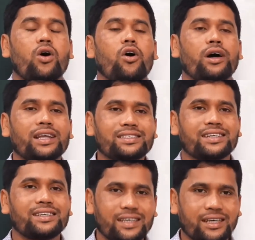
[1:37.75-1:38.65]
When a
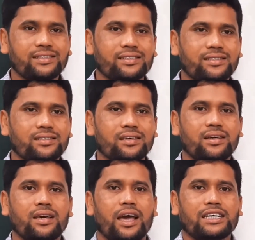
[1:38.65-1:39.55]
sentence
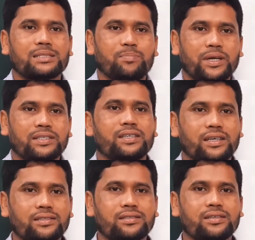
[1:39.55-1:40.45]

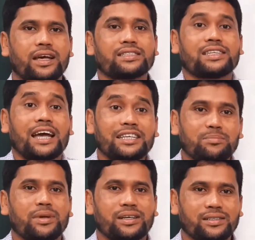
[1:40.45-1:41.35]
expresses
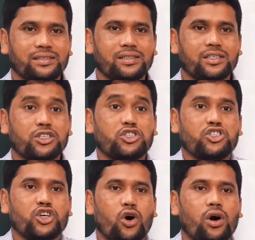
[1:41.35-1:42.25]
excitement,
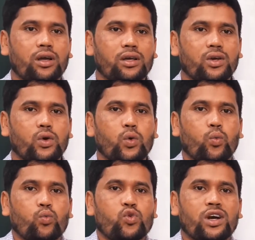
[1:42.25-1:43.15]
joy,
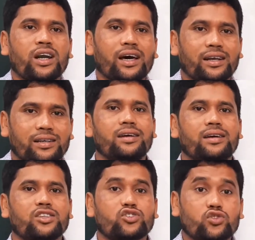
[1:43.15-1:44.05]
wonder,
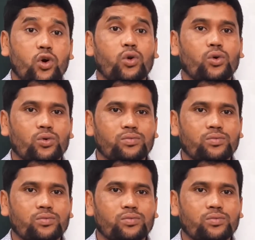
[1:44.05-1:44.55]
sorrow,